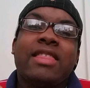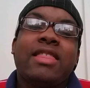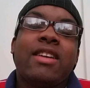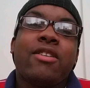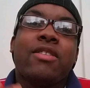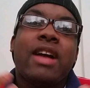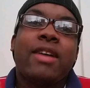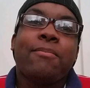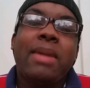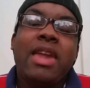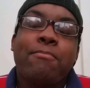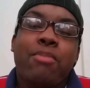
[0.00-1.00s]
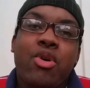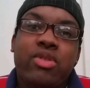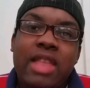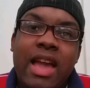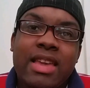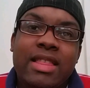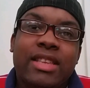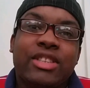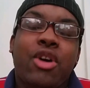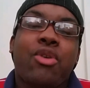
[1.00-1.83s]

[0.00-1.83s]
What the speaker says: their main protagonist,